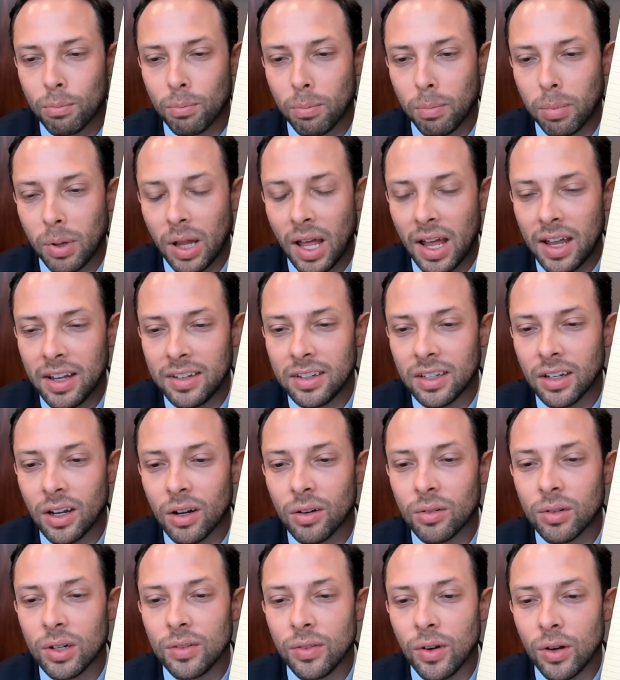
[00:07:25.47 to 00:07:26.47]
plus a
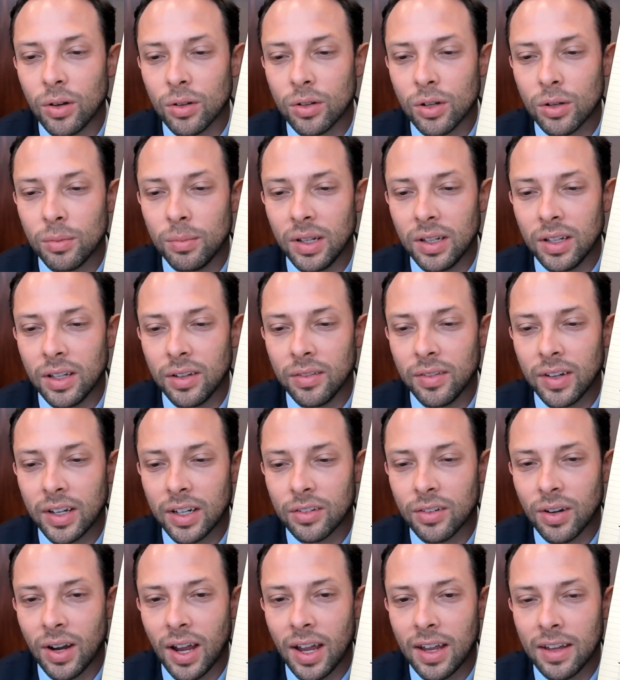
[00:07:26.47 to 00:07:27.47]
revocable living
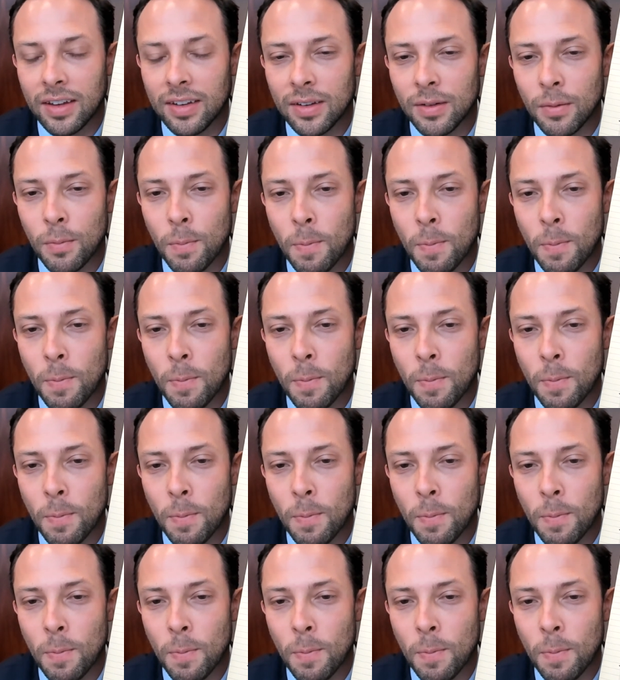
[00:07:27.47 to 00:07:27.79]
trust,